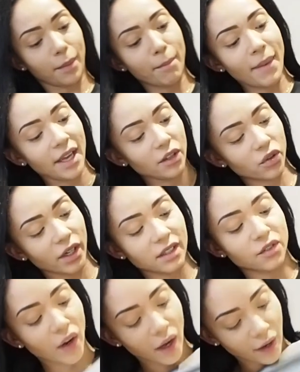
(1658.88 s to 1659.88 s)
a
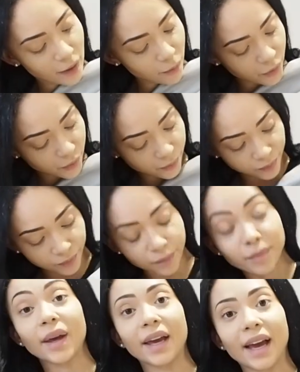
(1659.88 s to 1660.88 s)
matrix vibe
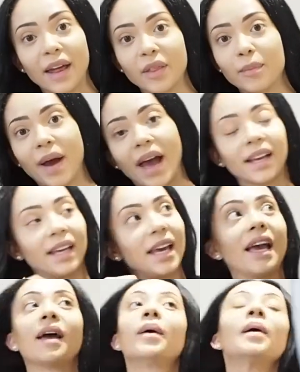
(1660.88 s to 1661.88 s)
bit at the back
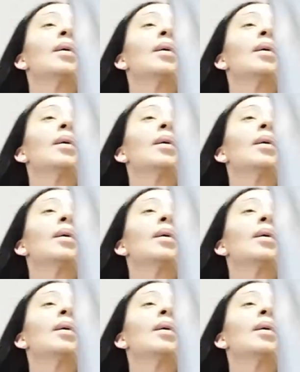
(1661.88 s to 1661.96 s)
here.